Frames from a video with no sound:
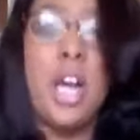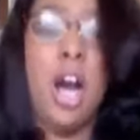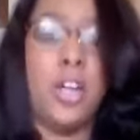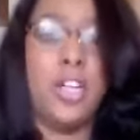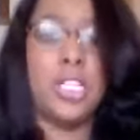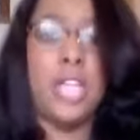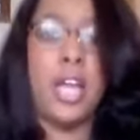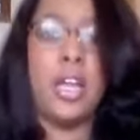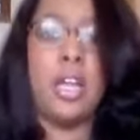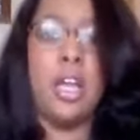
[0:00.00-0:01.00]

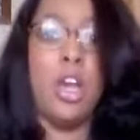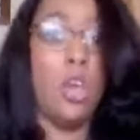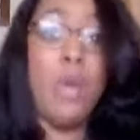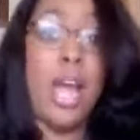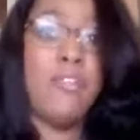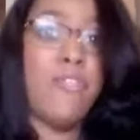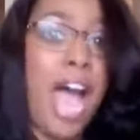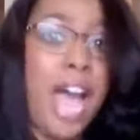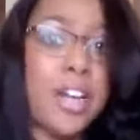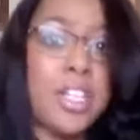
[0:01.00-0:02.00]
understanding. You can't
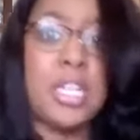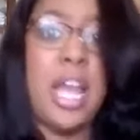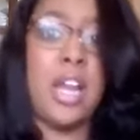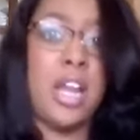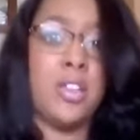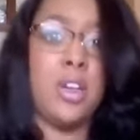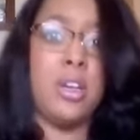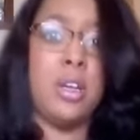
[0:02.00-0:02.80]
find understanding either.